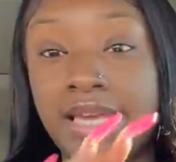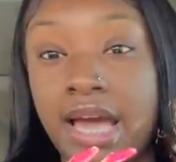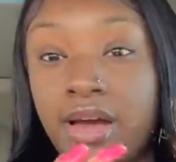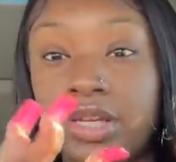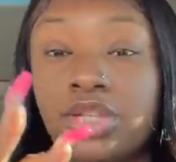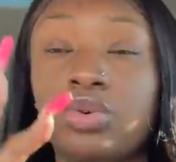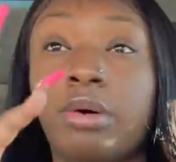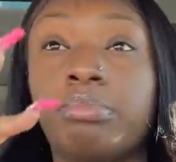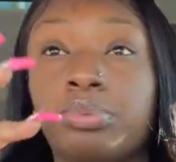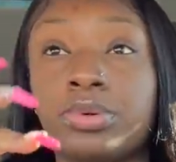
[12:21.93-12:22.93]
down and do a
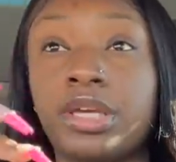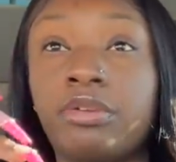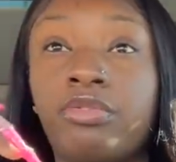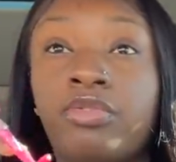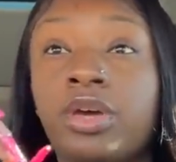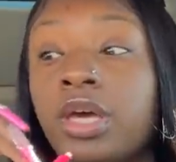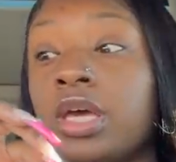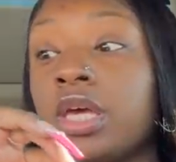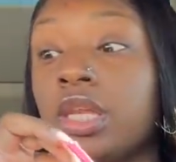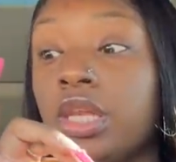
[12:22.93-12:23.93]
brief
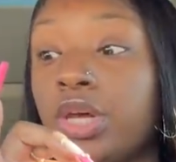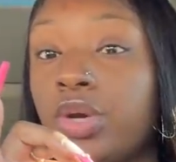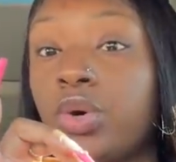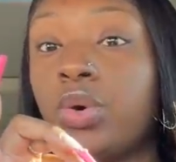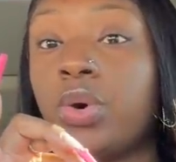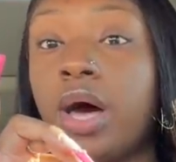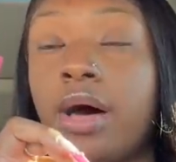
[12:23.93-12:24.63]
little